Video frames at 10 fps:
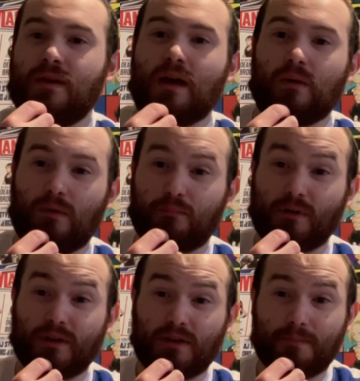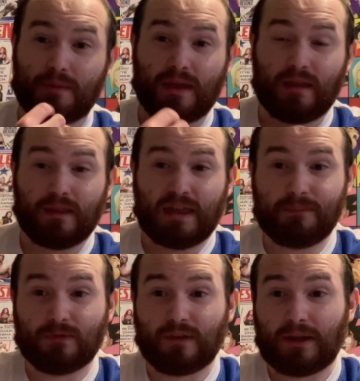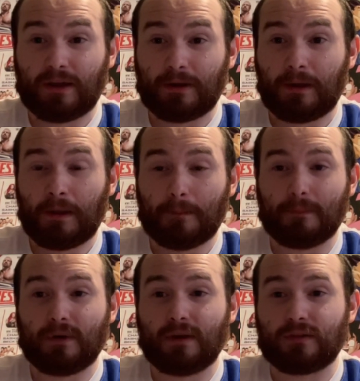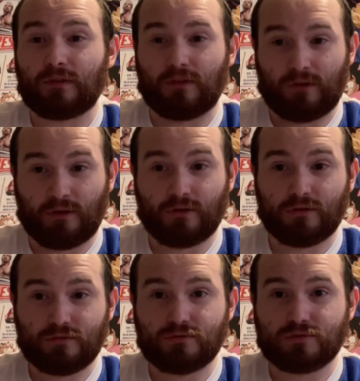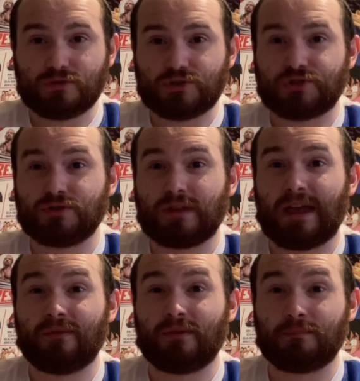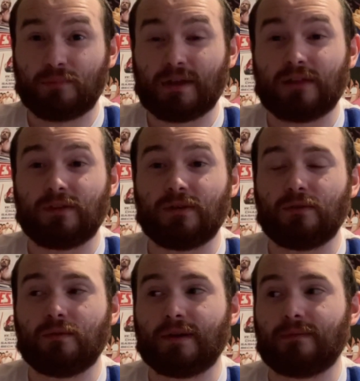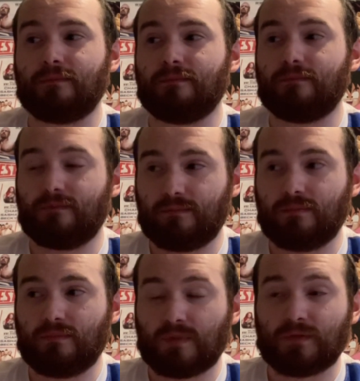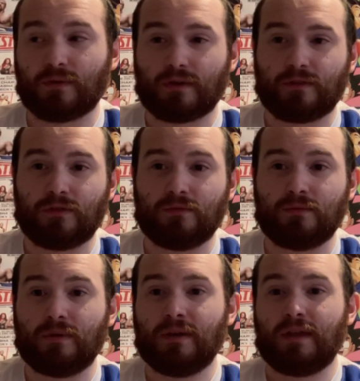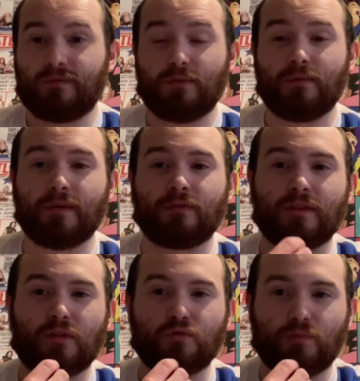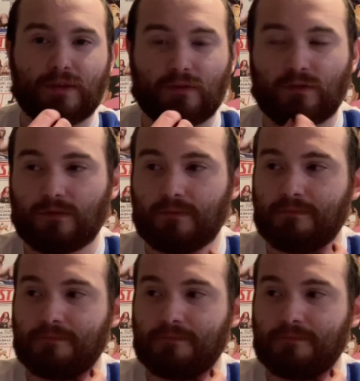I won't bring up any names there, but y'all should have a pretty idea who I'm referring to if you have seen the tweets. So,